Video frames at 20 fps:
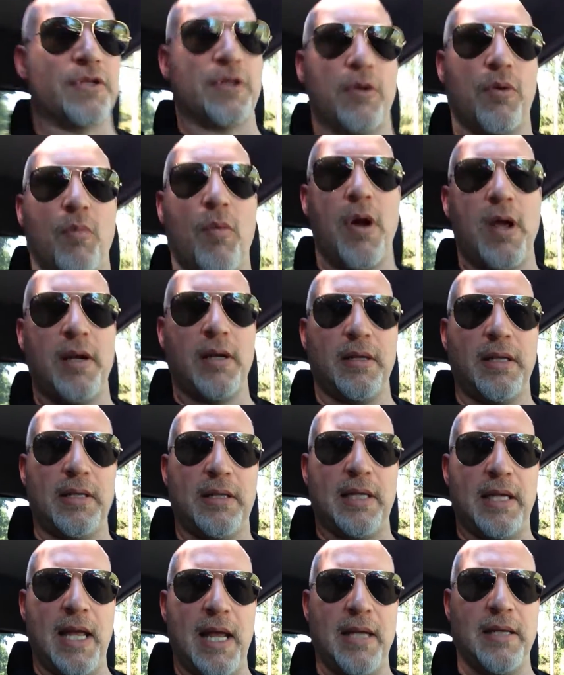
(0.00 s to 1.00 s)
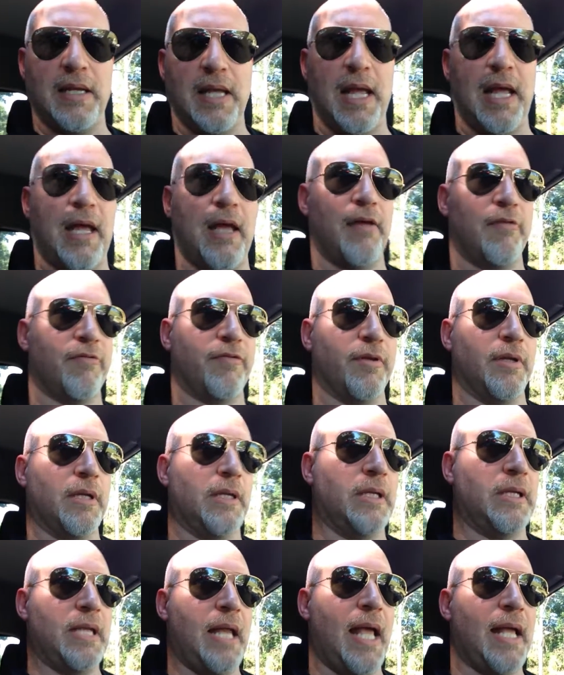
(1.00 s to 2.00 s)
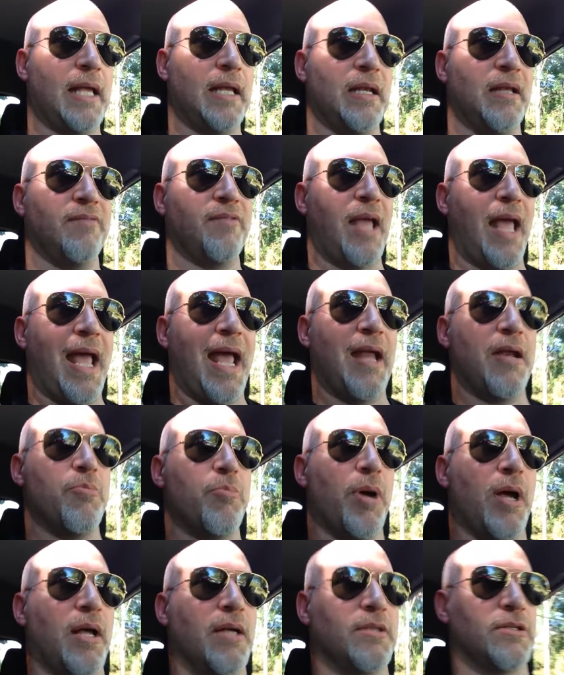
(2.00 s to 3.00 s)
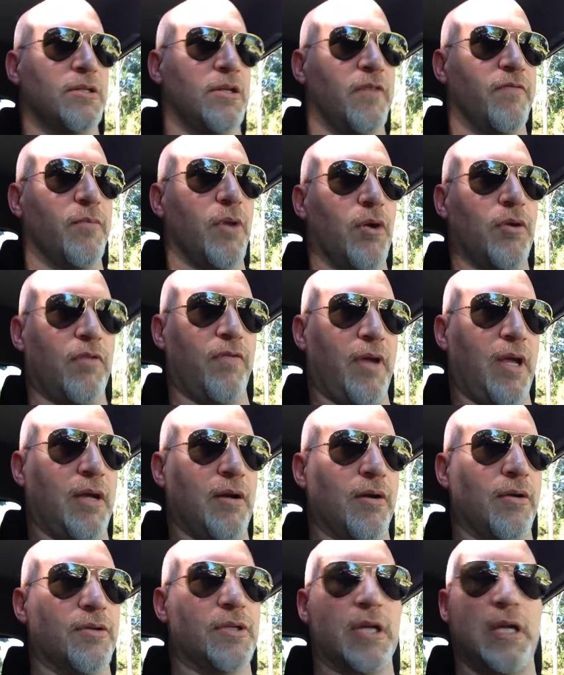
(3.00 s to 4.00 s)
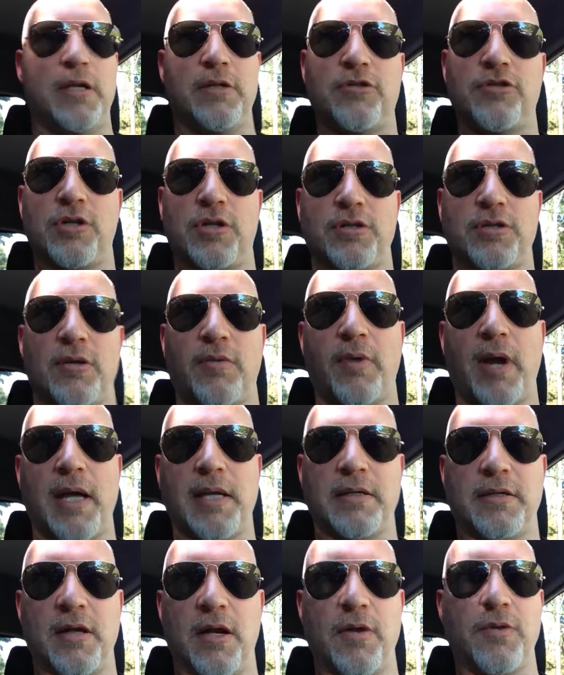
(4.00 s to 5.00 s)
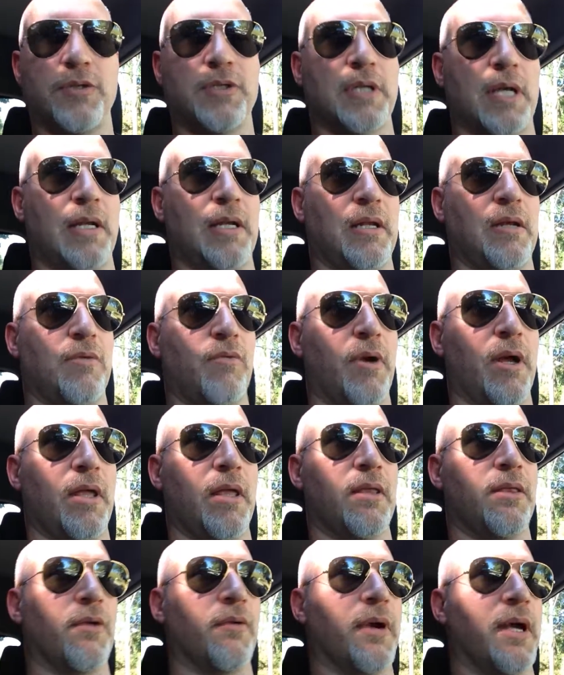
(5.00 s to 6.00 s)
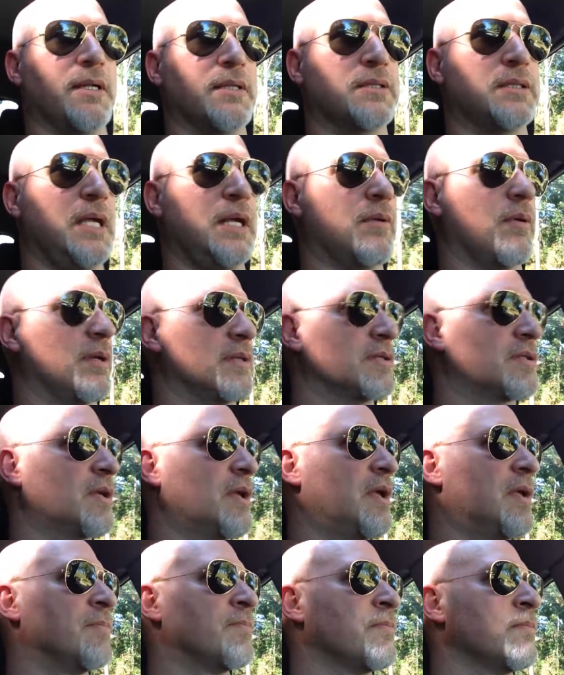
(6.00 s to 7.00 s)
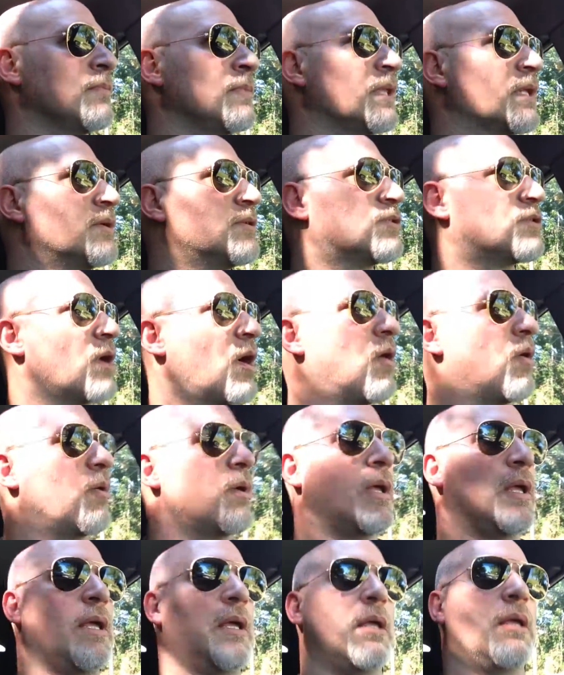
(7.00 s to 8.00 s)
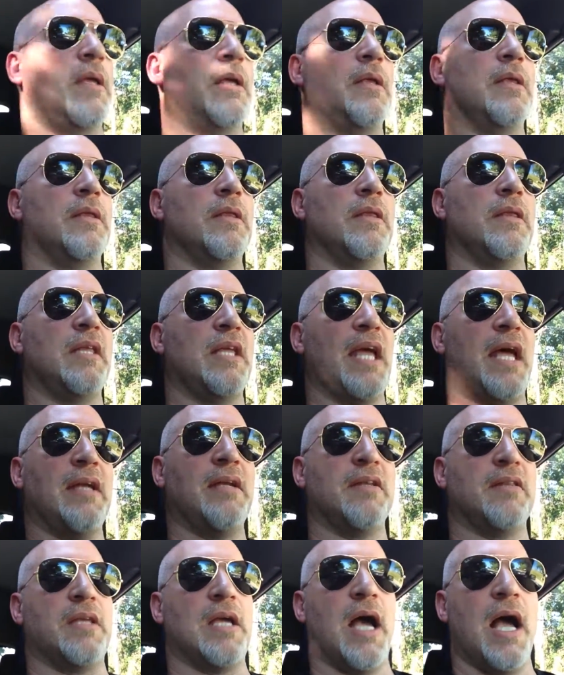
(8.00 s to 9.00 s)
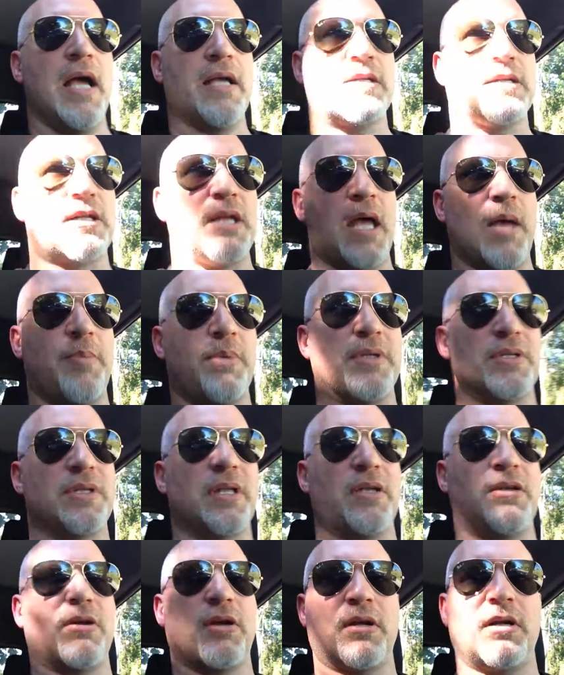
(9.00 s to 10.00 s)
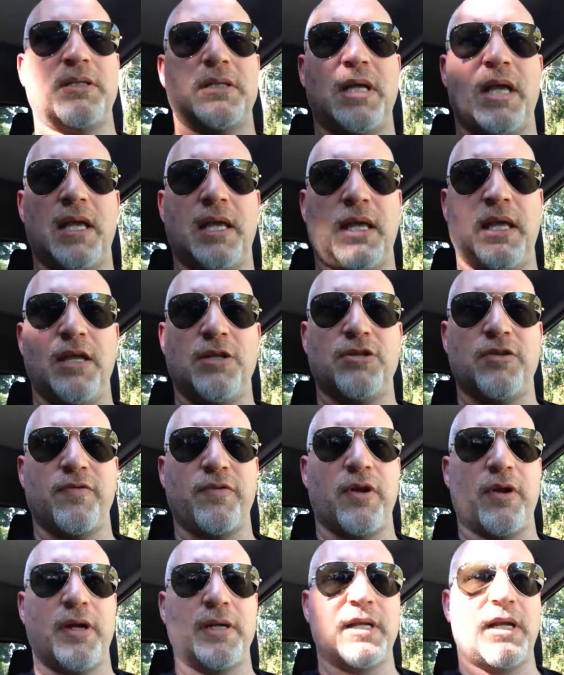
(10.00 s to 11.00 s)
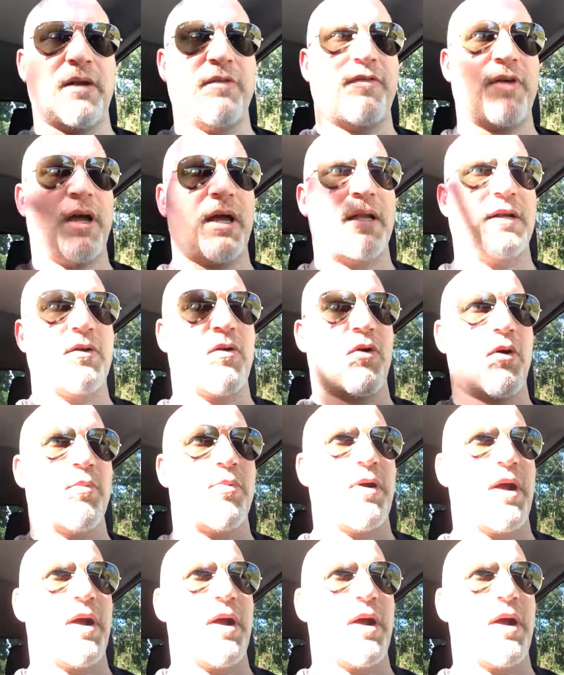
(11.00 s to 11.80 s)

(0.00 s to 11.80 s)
So you want, in the end, to have negative and positive motivators in just the right dose and in the right sequence. So the end of the I step is that you're going to take each of your identified core